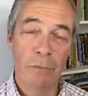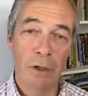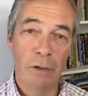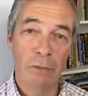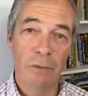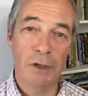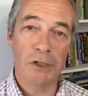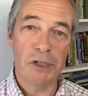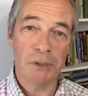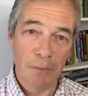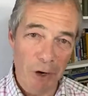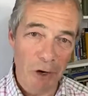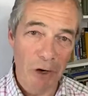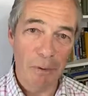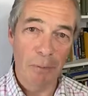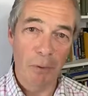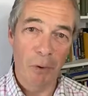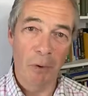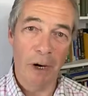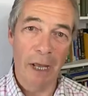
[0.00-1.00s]
that tomorrow
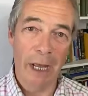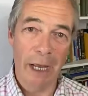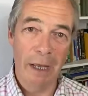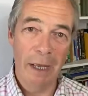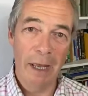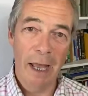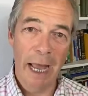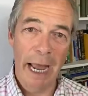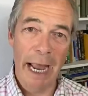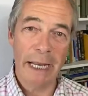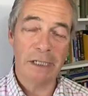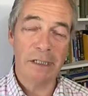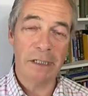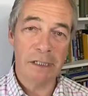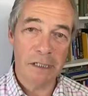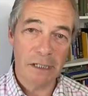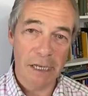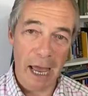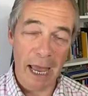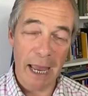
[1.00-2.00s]
morning it's the
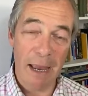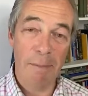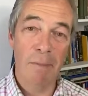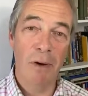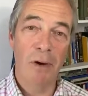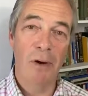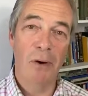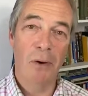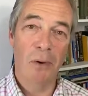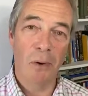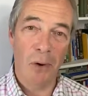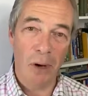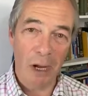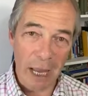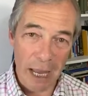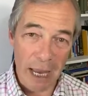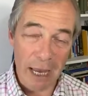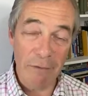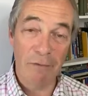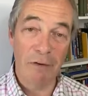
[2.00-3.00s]
same or
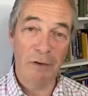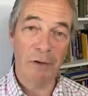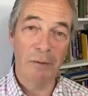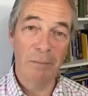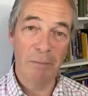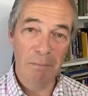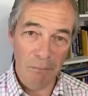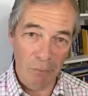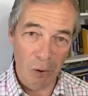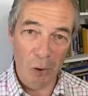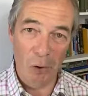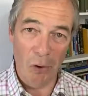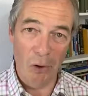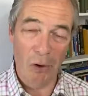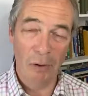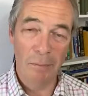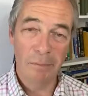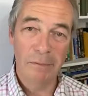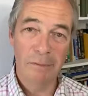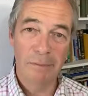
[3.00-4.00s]
even
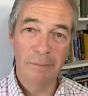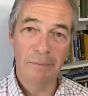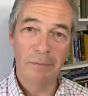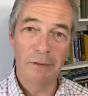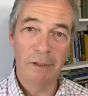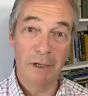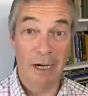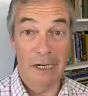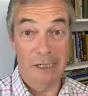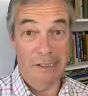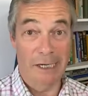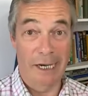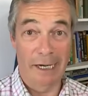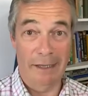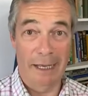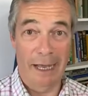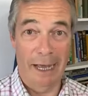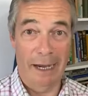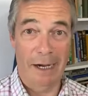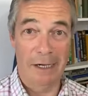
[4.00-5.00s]
more. I say
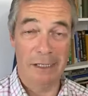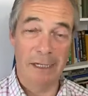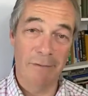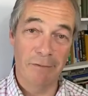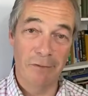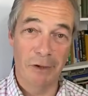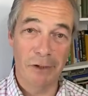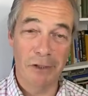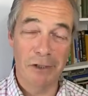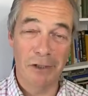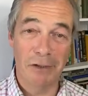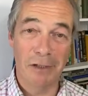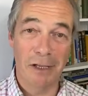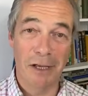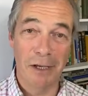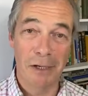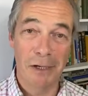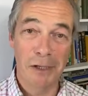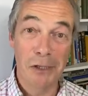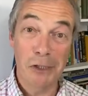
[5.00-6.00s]
that because I've looked at
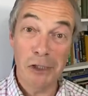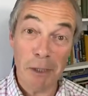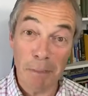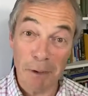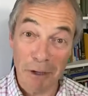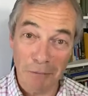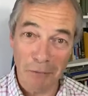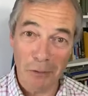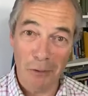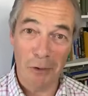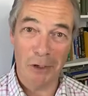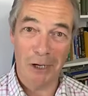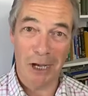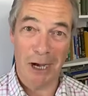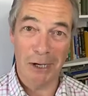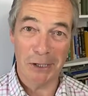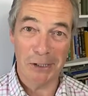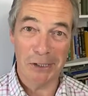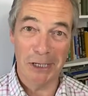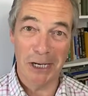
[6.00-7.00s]
the shipping
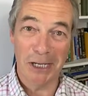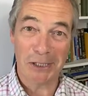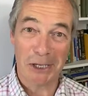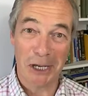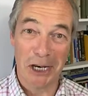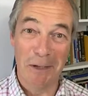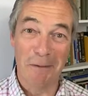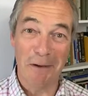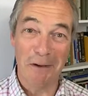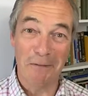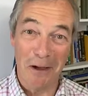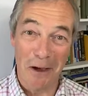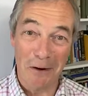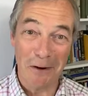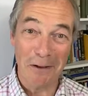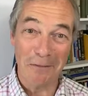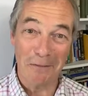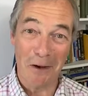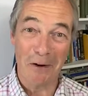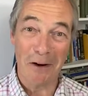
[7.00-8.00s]
forecast and it's going to be
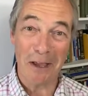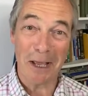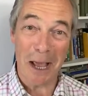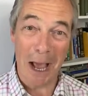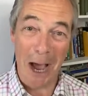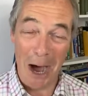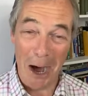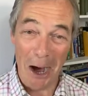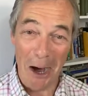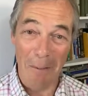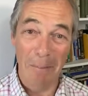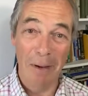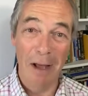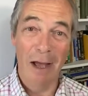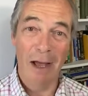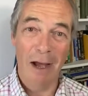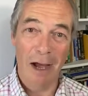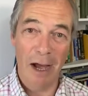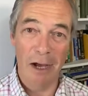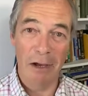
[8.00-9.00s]
very, very calm
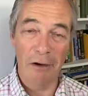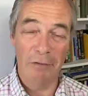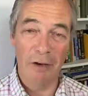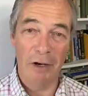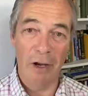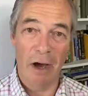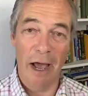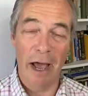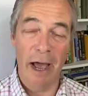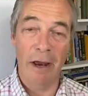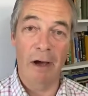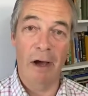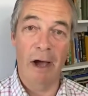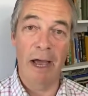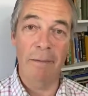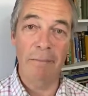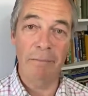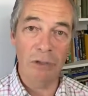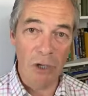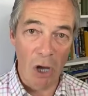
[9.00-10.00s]
overnight. And
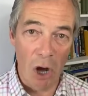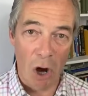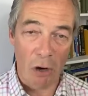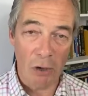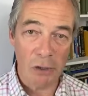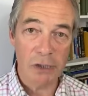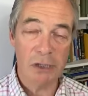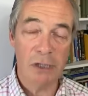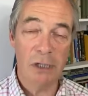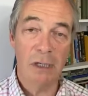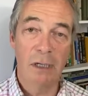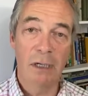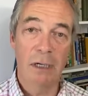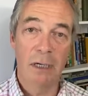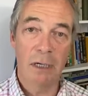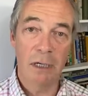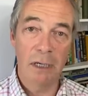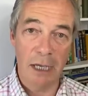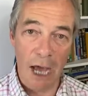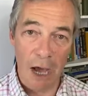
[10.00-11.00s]
I am not
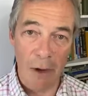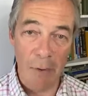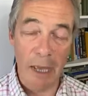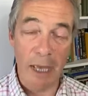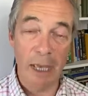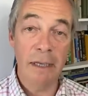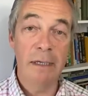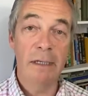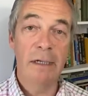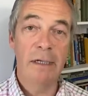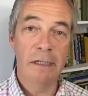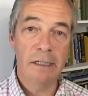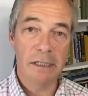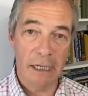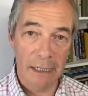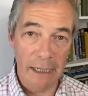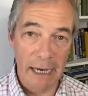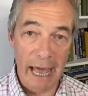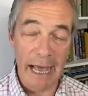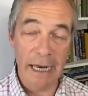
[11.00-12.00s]
going
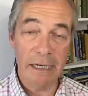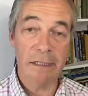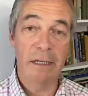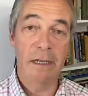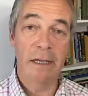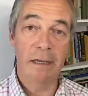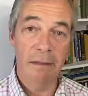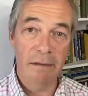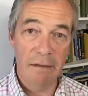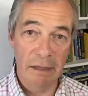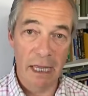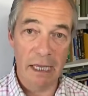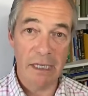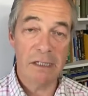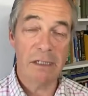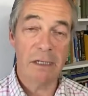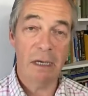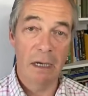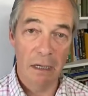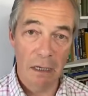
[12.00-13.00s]
to let
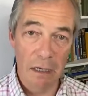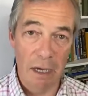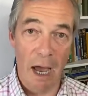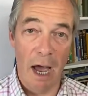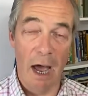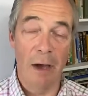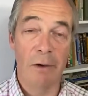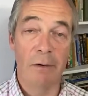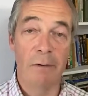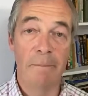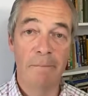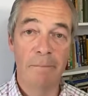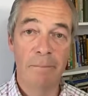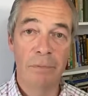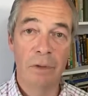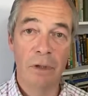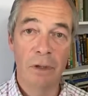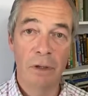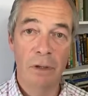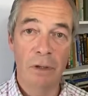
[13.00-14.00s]
this go.
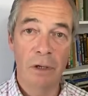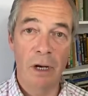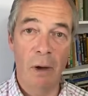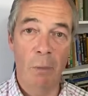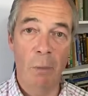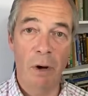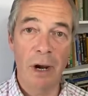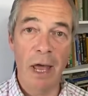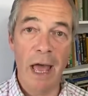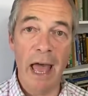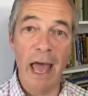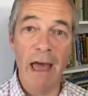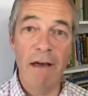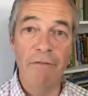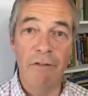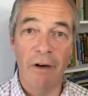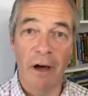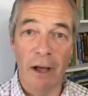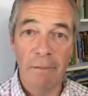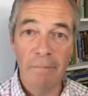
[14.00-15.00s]
You know,
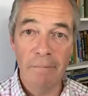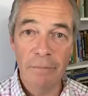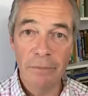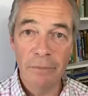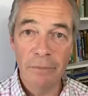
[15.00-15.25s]
whatever